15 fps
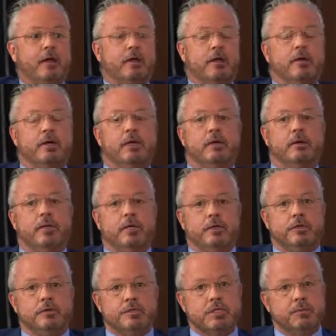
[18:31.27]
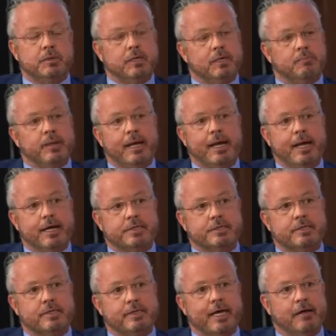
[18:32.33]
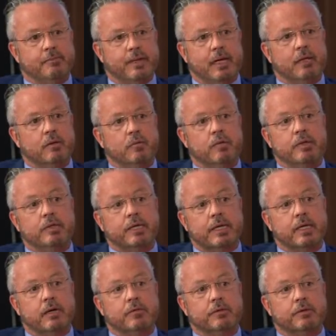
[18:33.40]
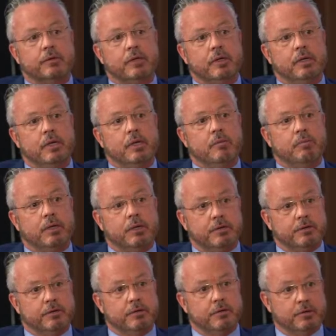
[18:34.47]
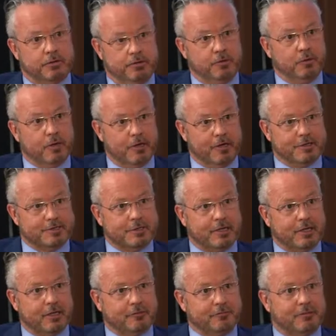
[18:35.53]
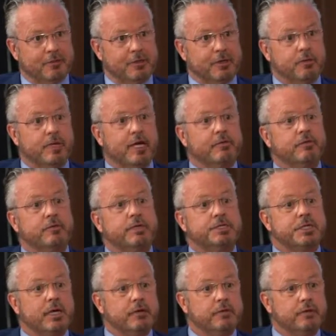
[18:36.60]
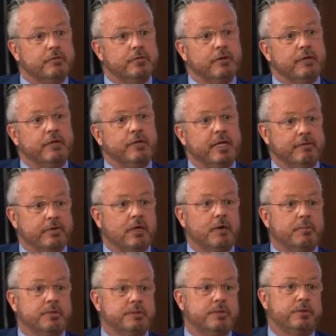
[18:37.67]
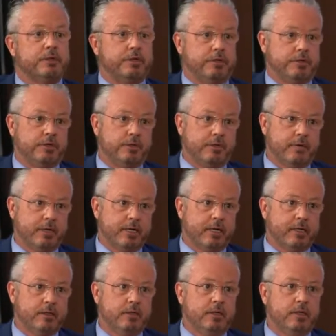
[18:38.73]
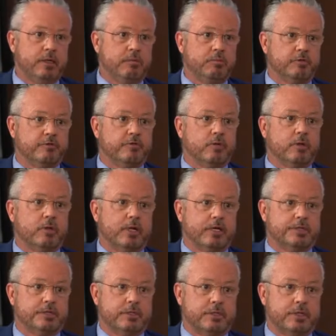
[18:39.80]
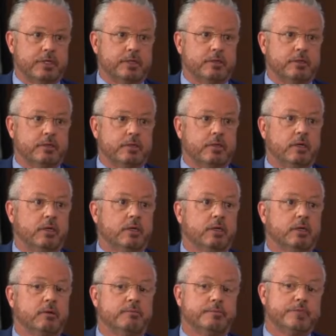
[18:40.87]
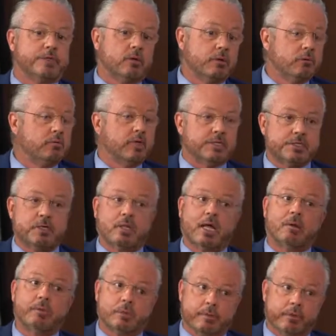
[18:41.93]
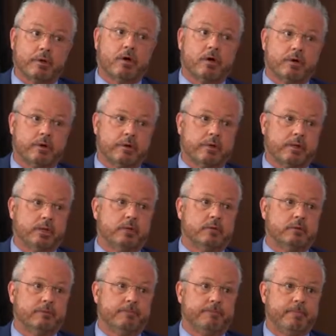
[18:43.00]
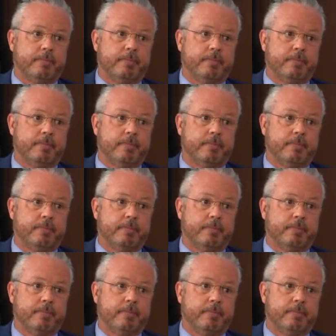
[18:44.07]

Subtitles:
And it used to be in the past that ballot wouldn't count. But under new laws in California, we have to reach out to the voter and they have an opportunity to cure that before Election Day. So we see a lot of people that are curing it.